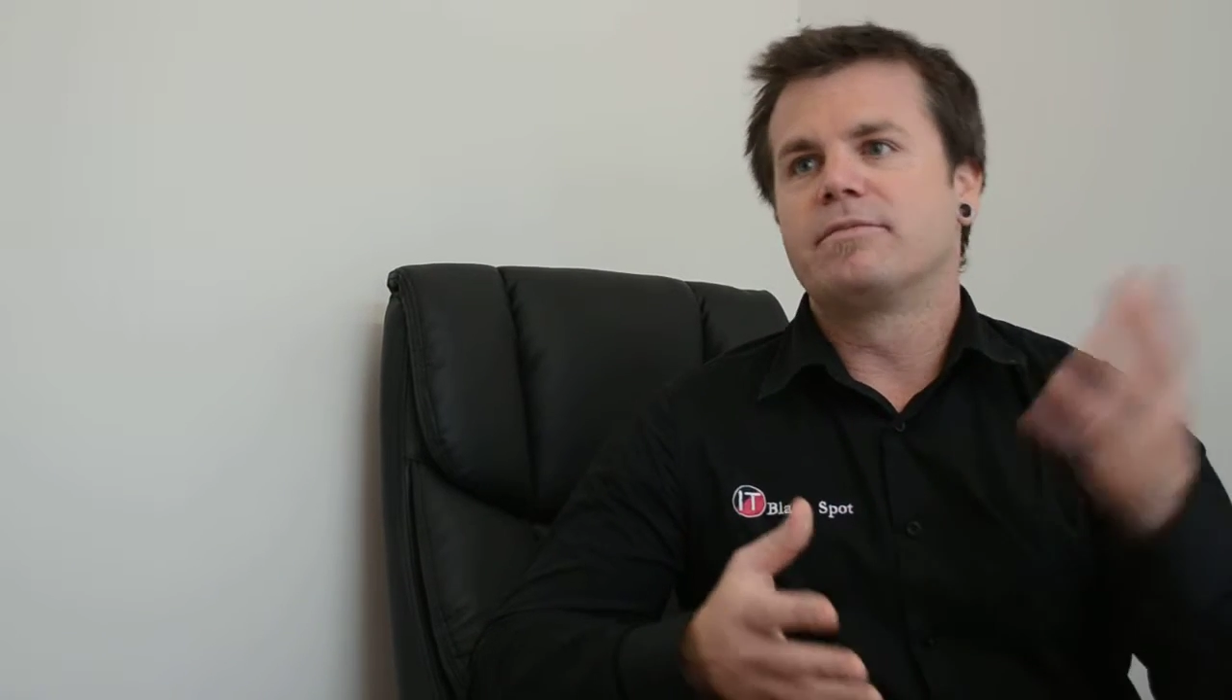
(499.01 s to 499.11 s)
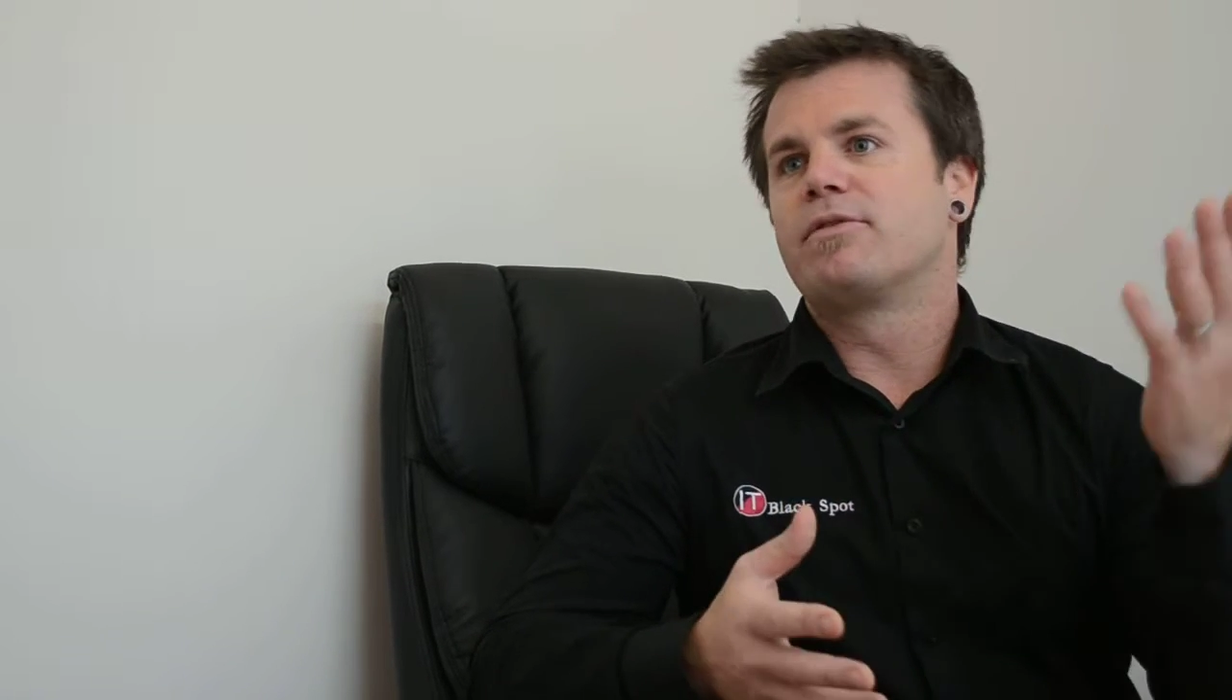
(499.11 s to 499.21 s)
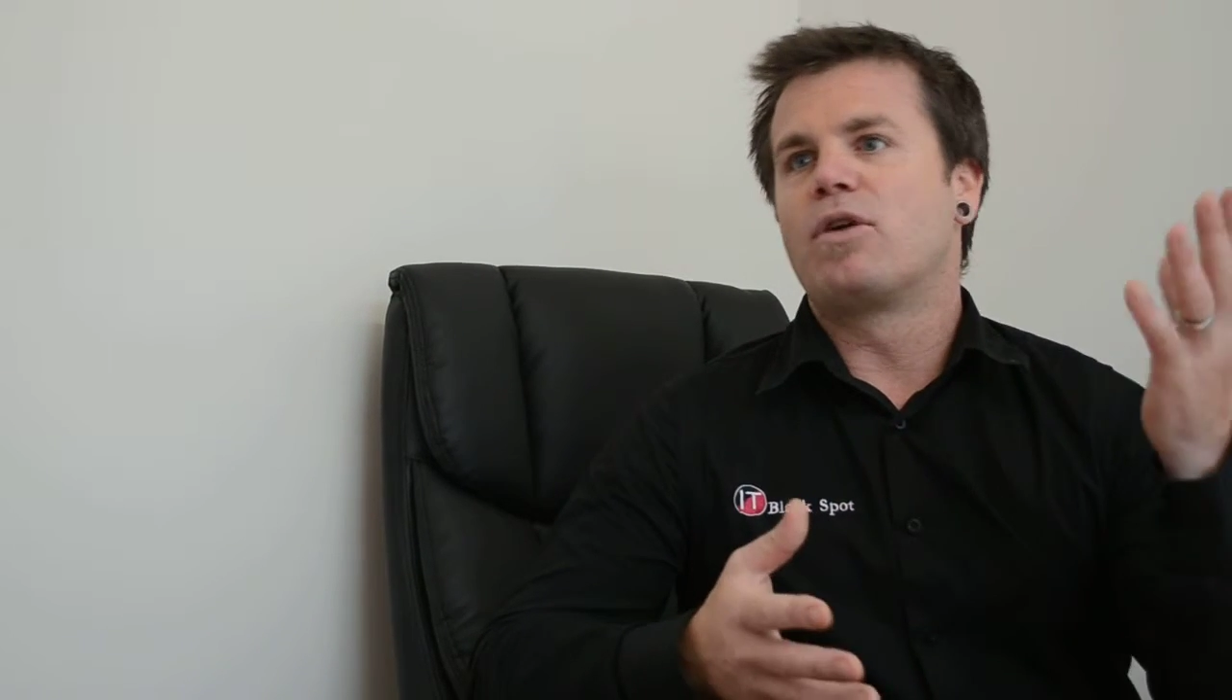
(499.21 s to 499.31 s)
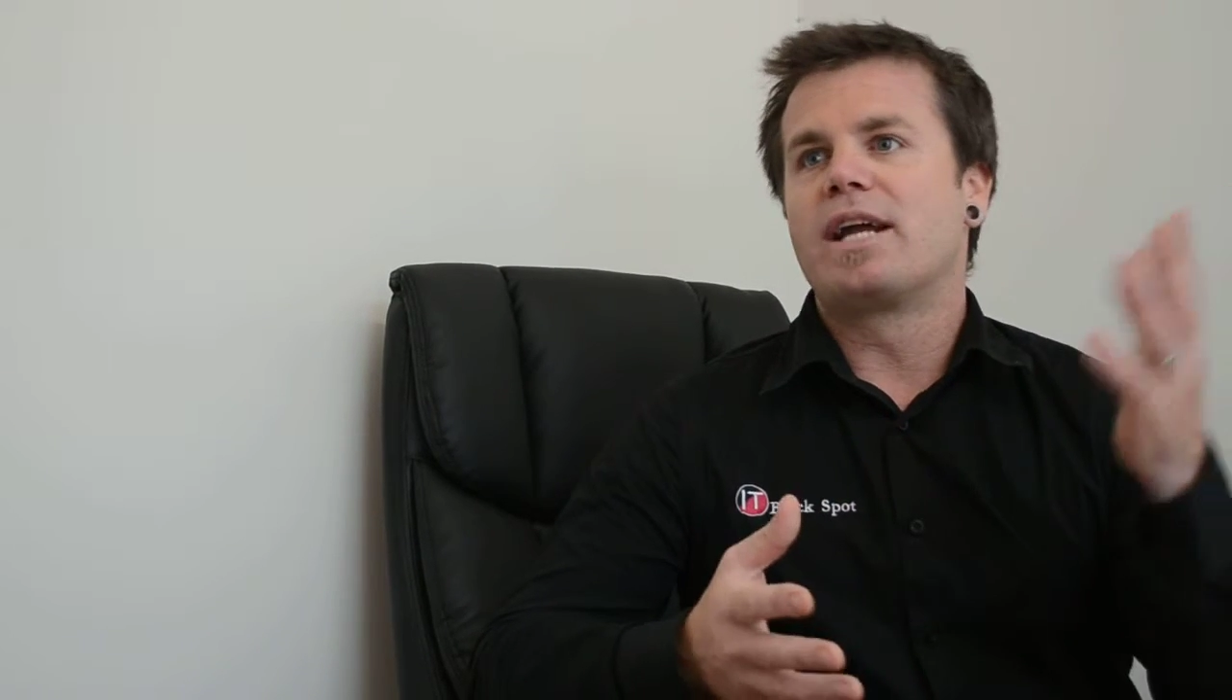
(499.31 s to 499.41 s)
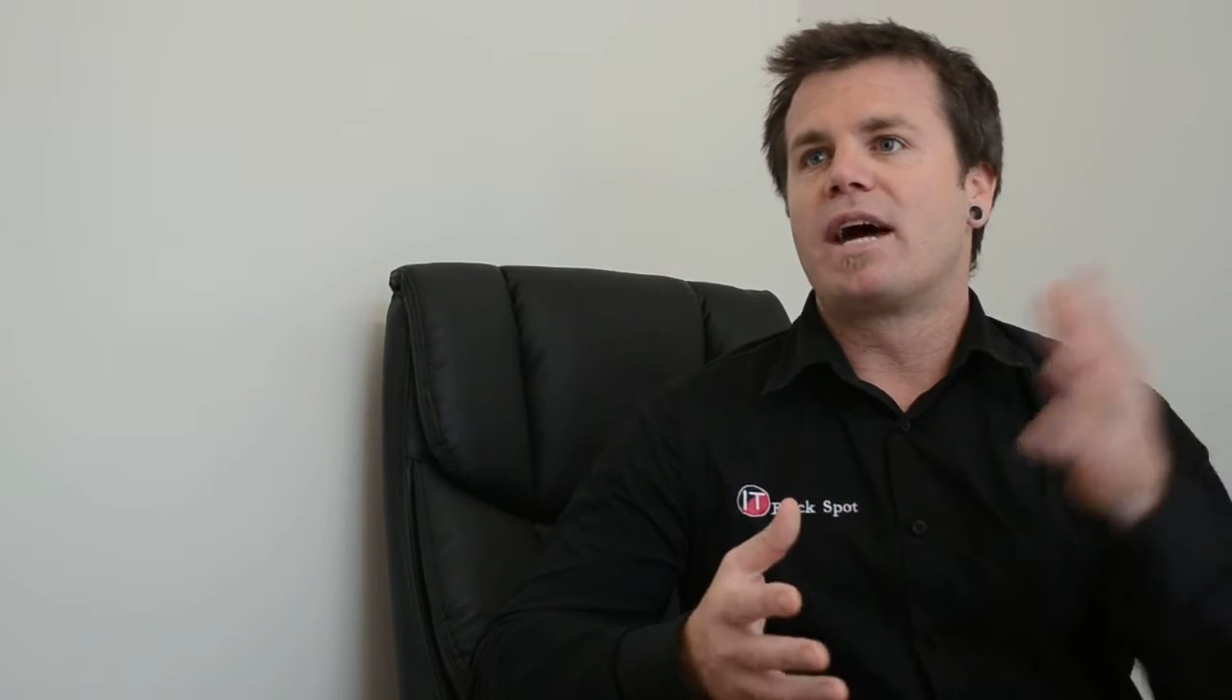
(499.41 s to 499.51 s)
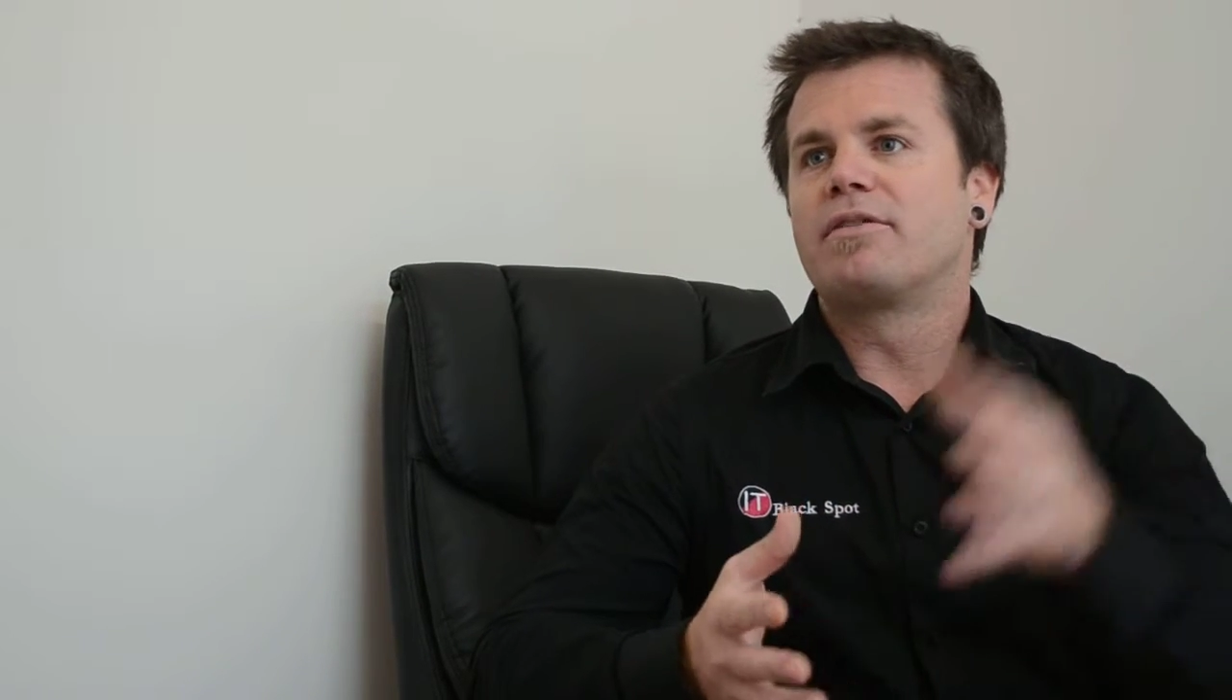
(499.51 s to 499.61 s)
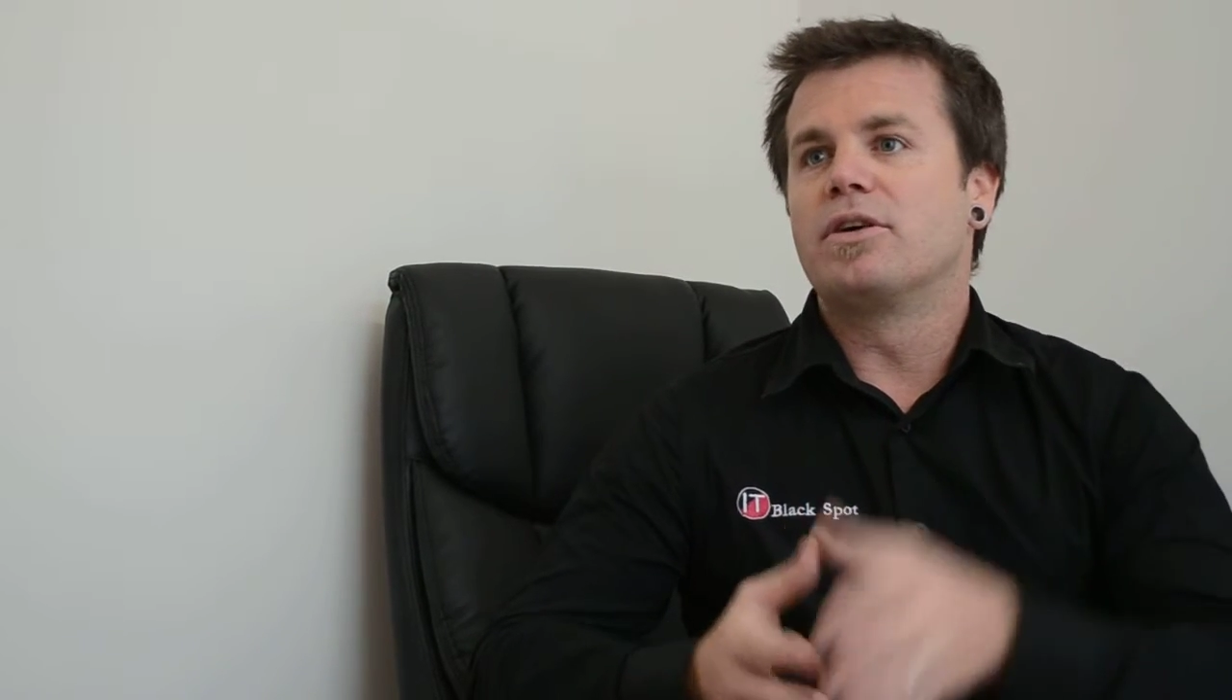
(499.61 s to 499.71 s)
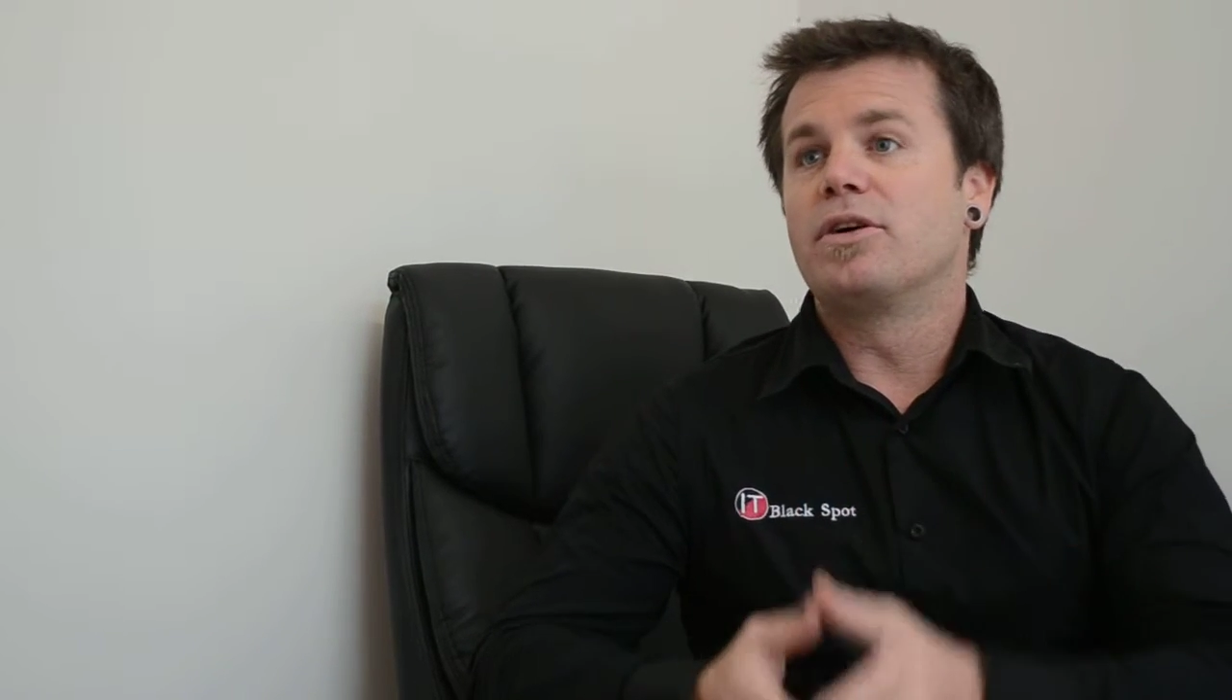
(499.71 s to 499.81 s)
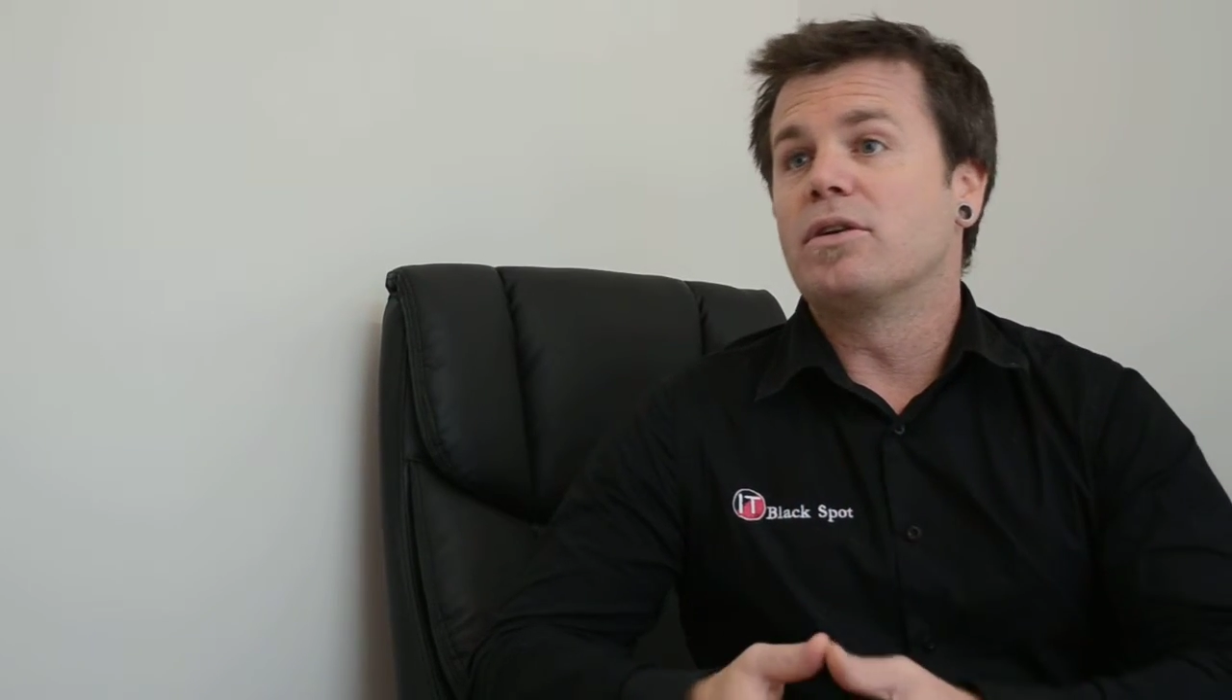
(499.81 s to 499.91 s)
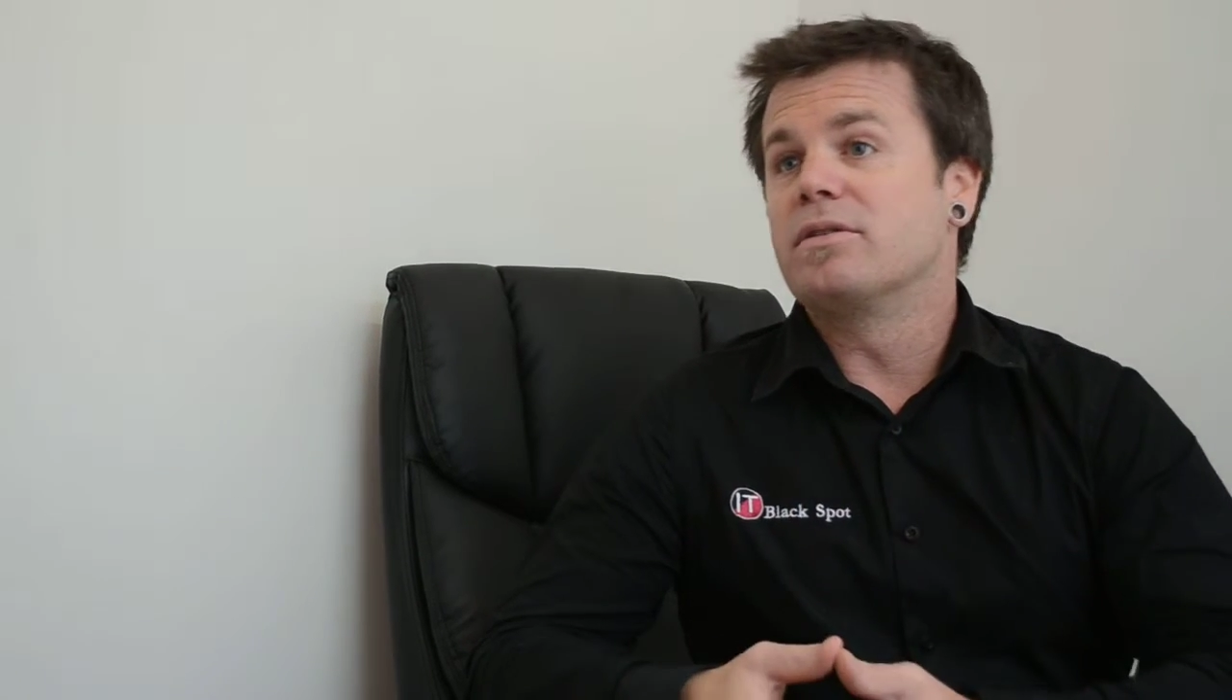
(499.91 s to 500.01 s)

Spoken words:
Friday afternoon